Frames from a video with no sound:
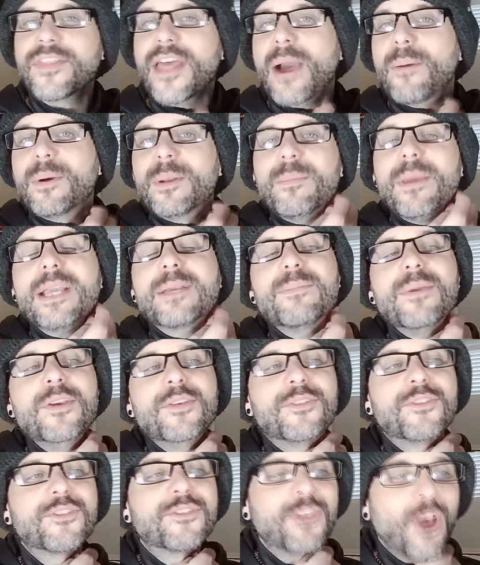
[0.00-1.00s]
That would make me
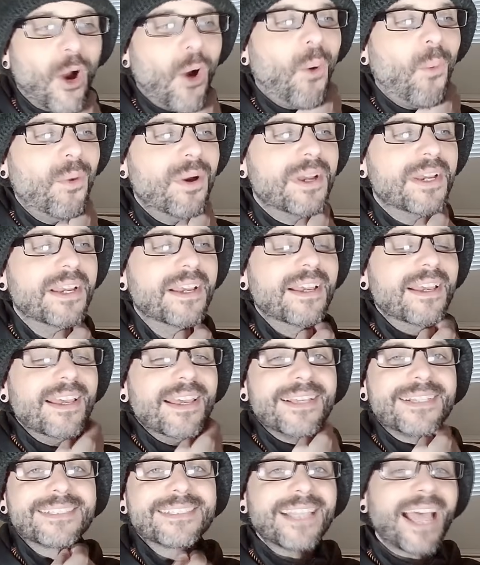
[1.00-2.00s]
so
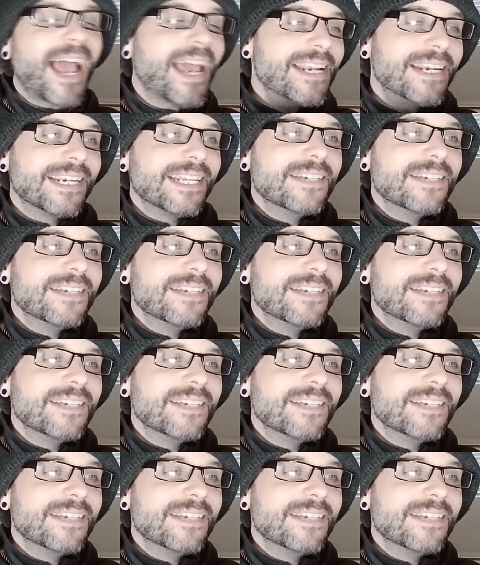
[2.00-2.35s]
excited,